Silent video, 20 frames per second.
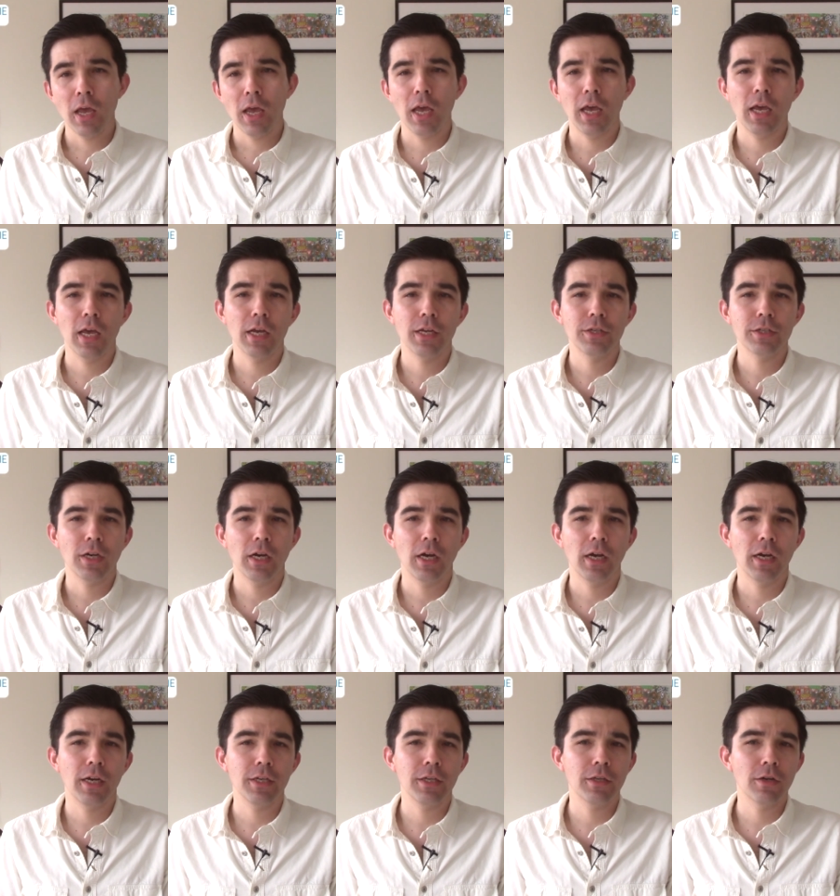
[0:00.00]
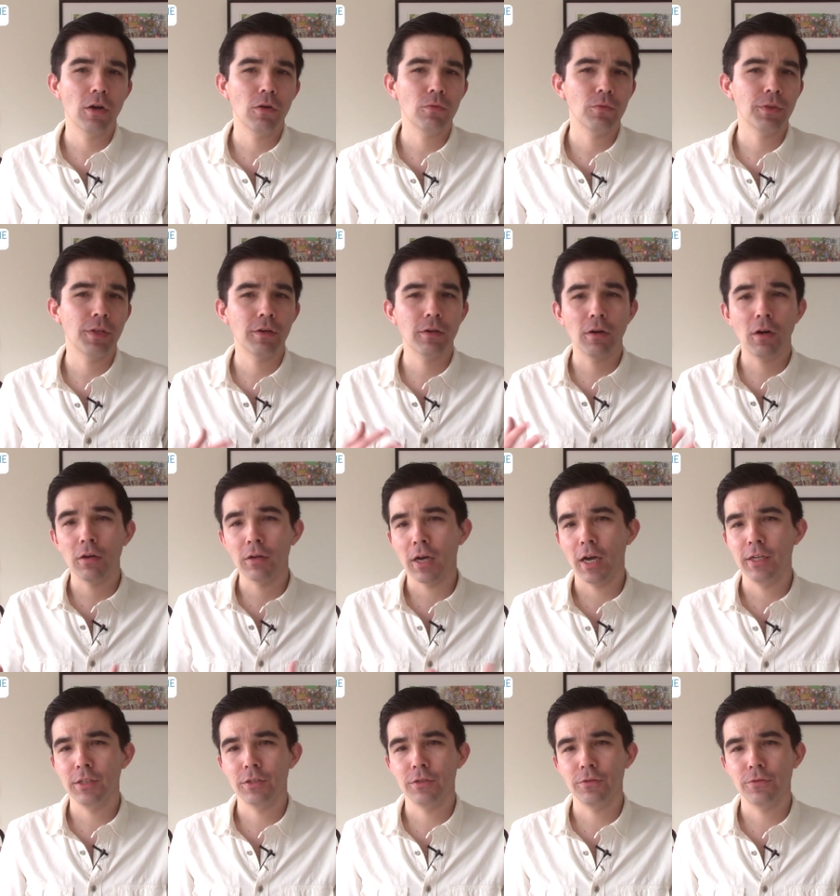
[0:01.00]
And, uh, you know, there are all
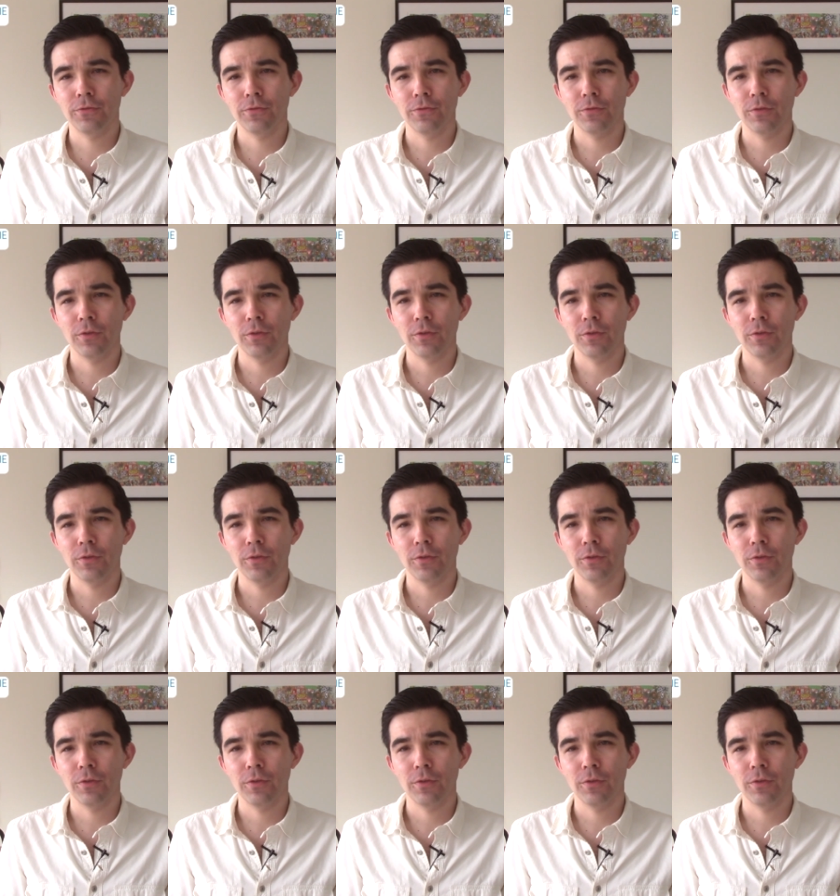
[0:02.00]
kinds of